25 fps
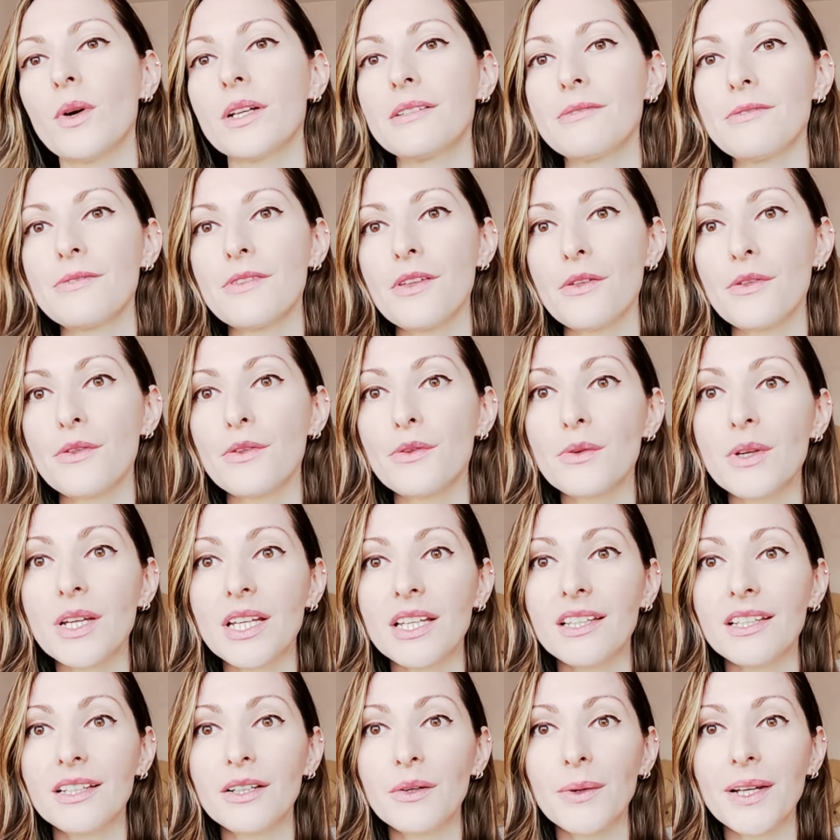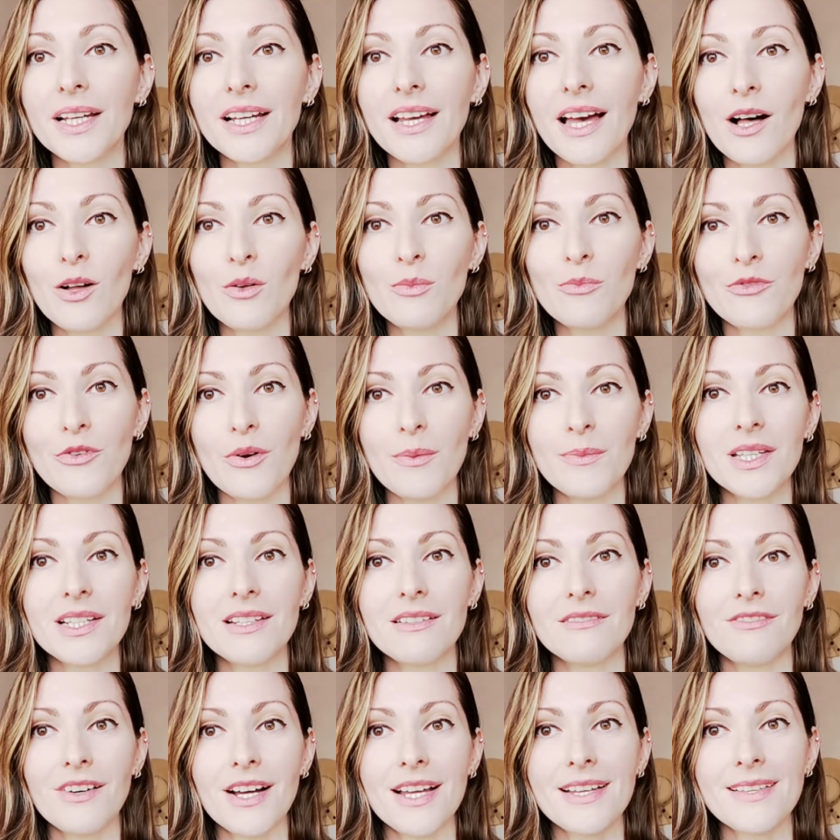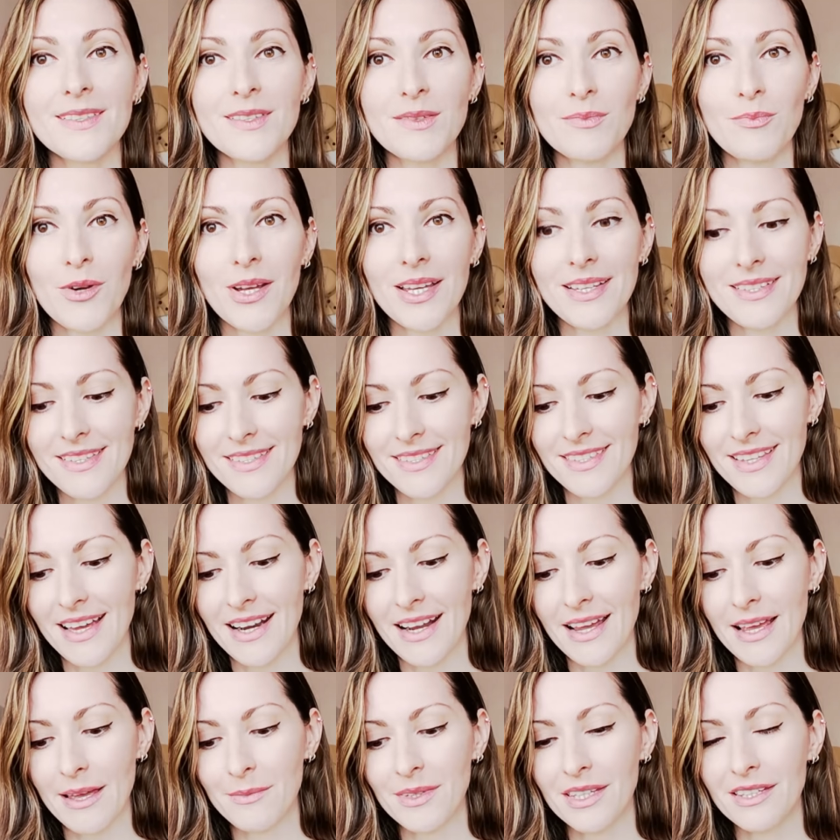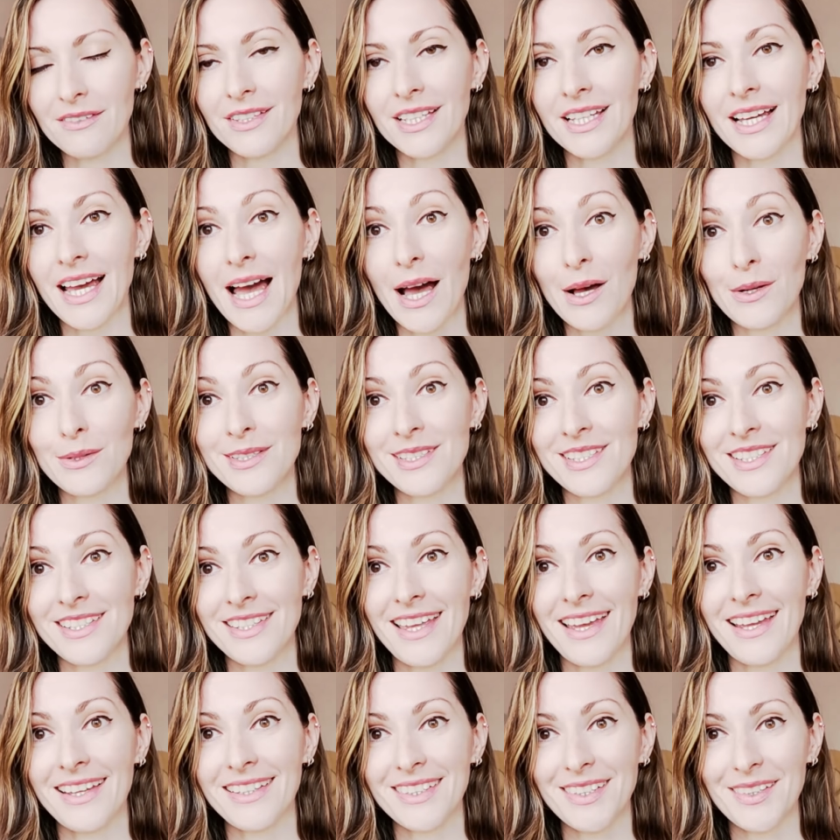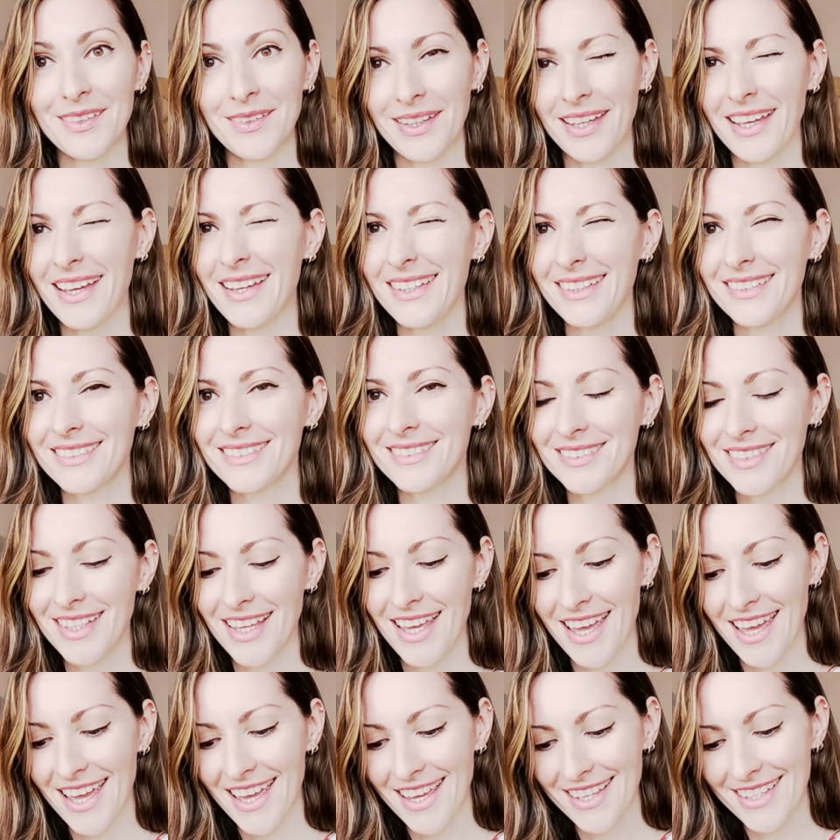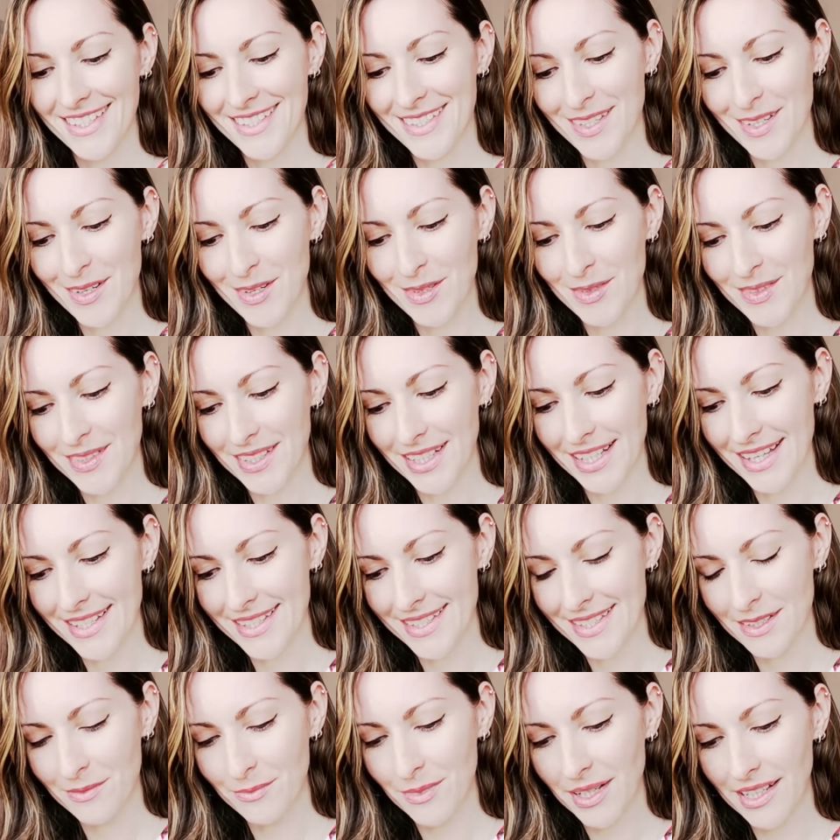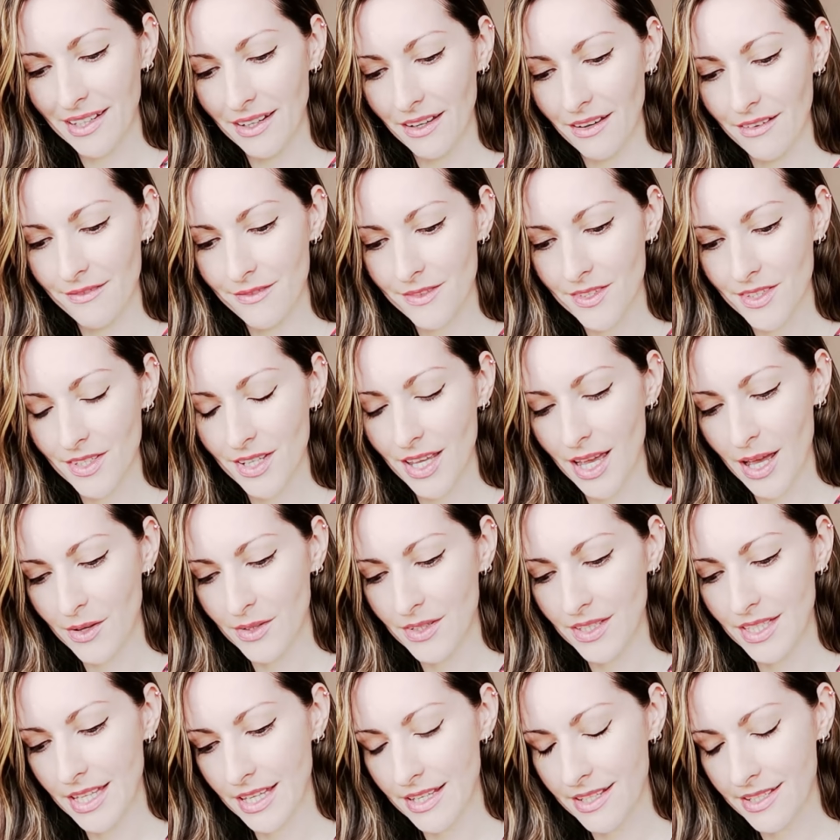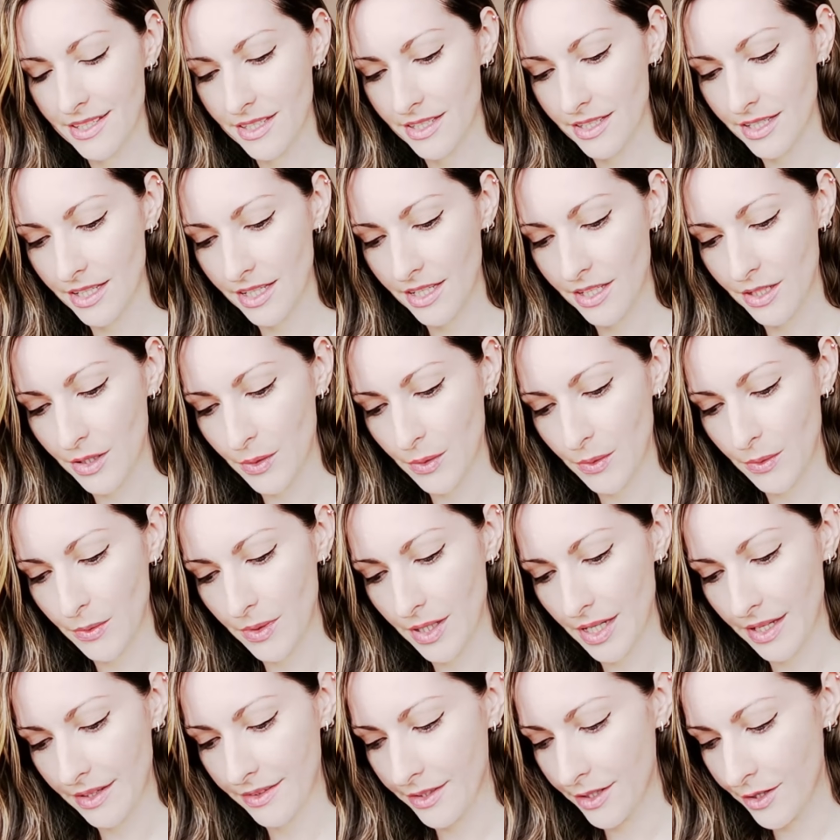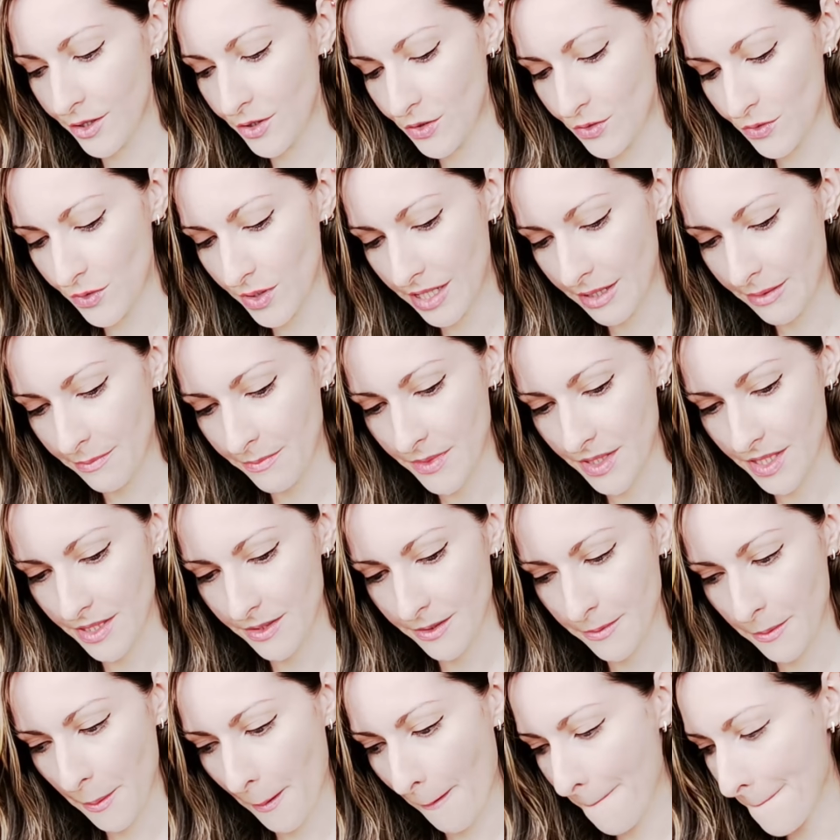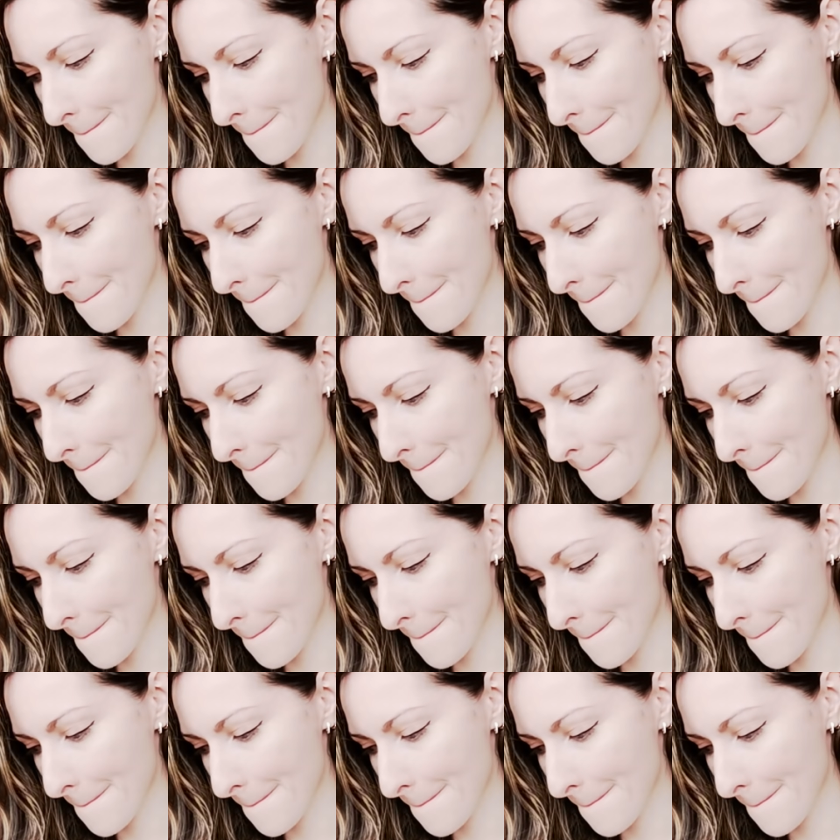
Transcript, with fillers: one of the three quick help from the divine spreads that I am giving out today, okay? So let's see my loves, how do they see you in their dreams?